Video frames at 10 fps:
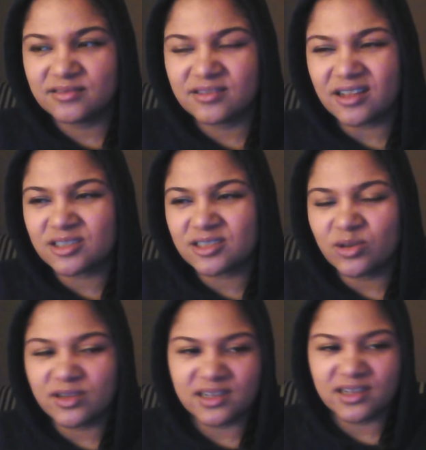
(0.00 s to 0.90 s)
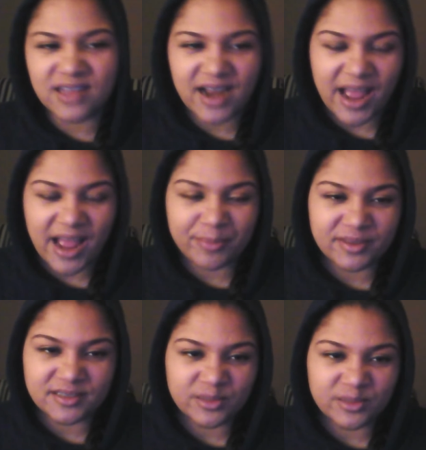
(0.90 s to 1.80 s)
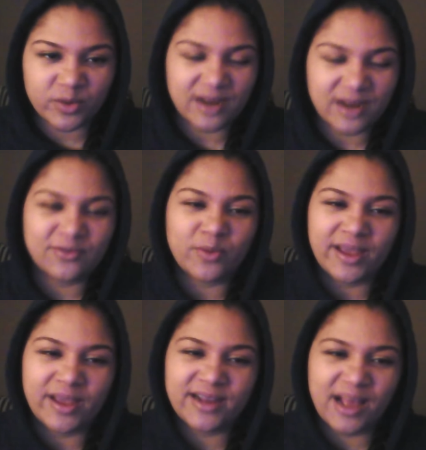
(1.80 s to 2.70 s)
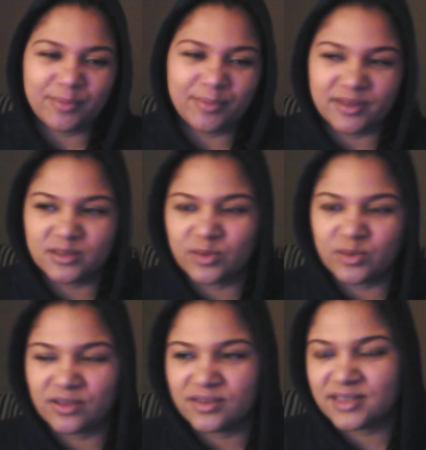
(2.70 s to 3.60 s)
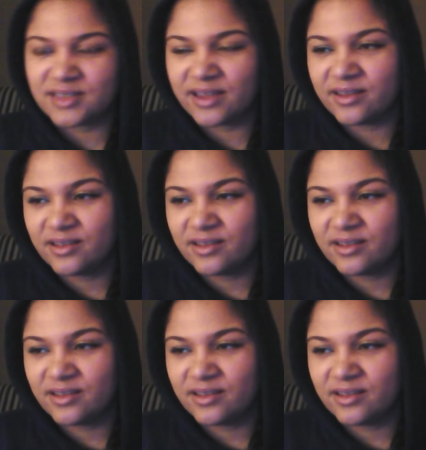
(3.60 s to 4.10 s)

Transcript: not so good that happens in whatever way it happens, whether it's like,